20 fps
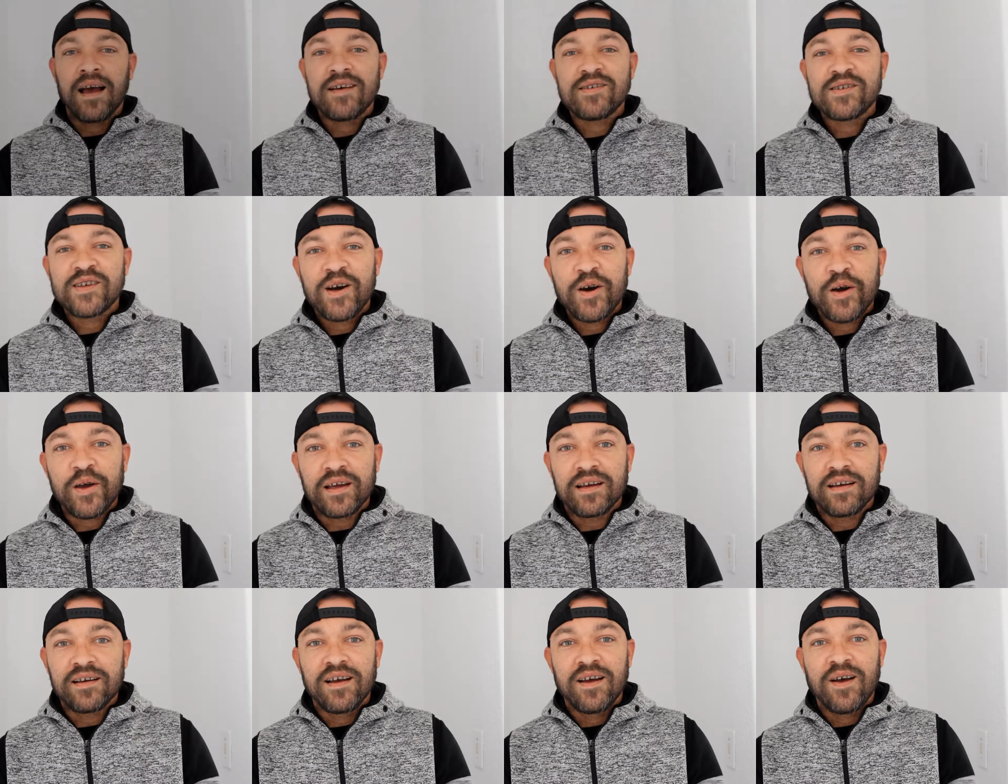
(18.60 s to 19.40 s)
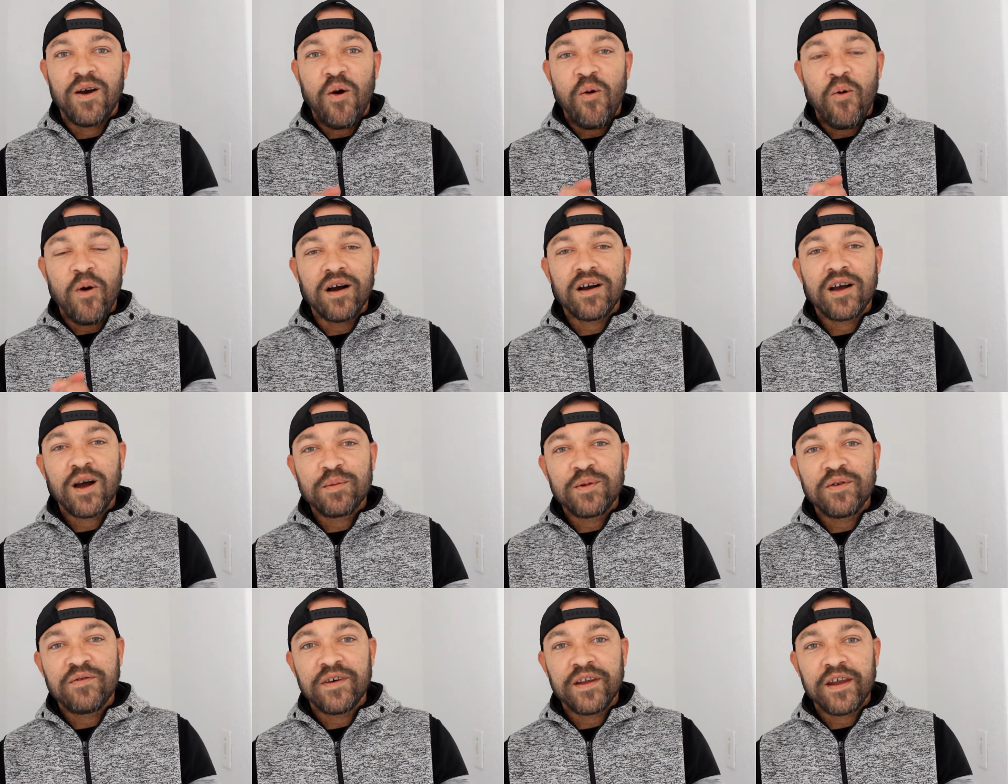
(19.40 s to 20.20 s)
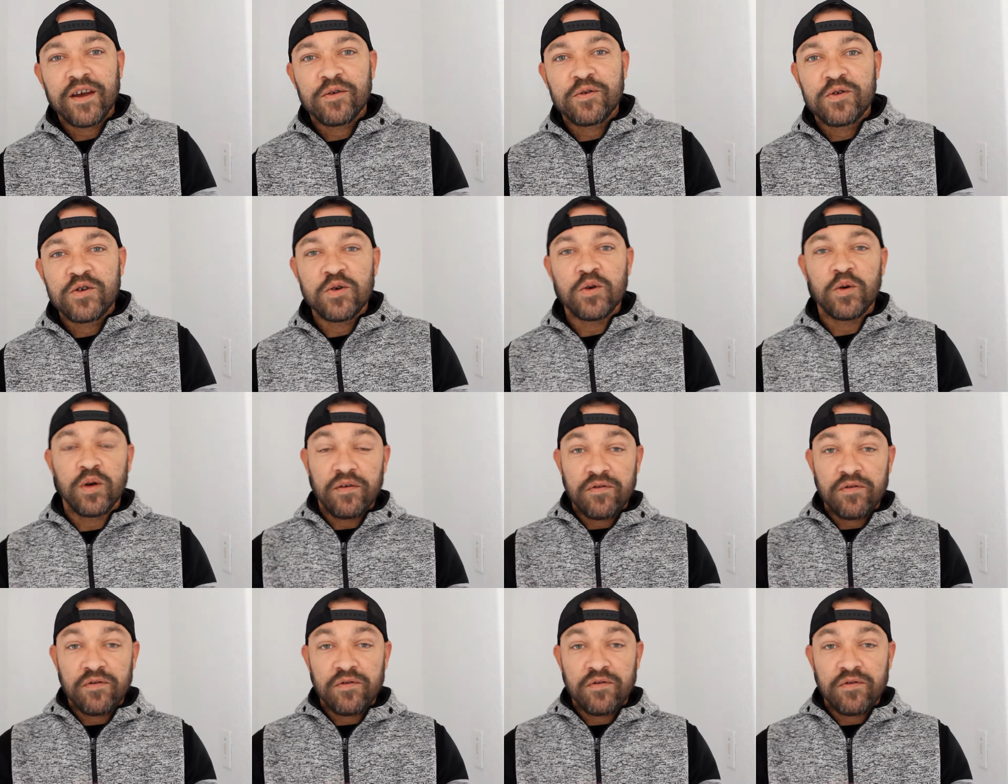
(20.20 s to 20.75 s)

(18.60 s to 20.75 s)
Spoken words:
how's it going? Welcome to video 2.